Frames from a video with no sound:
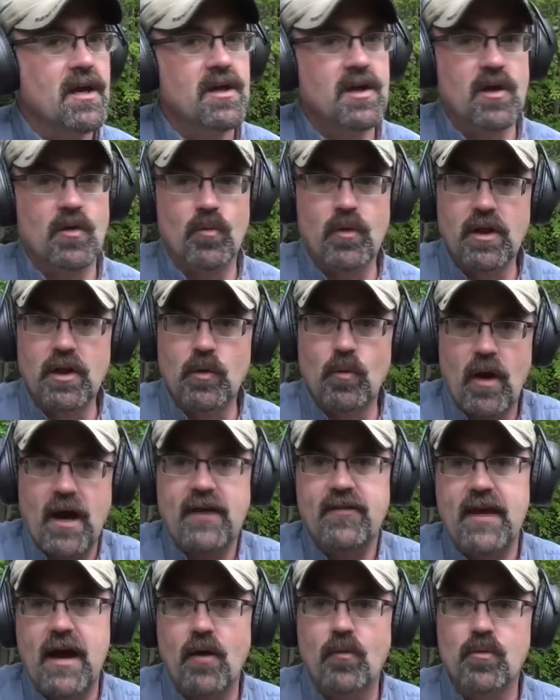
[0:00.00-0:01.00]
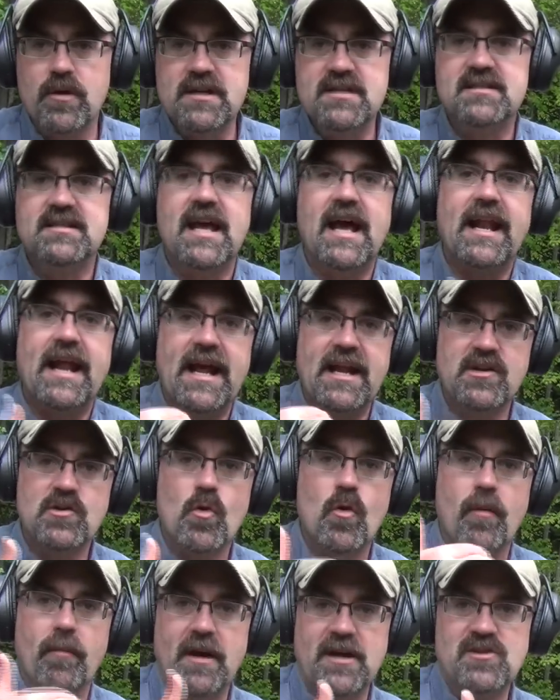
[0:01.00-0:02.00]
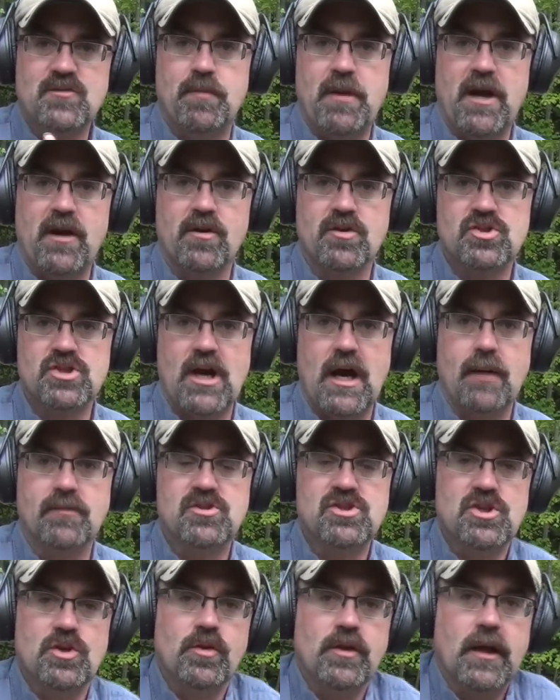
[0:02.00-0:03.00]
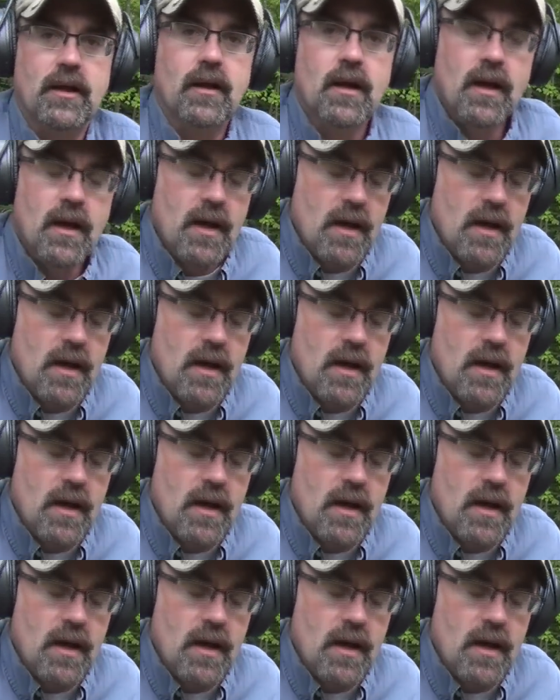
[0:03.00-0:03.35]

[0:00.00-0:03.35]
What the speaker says: You can really ride that reset and do a much better job shooting.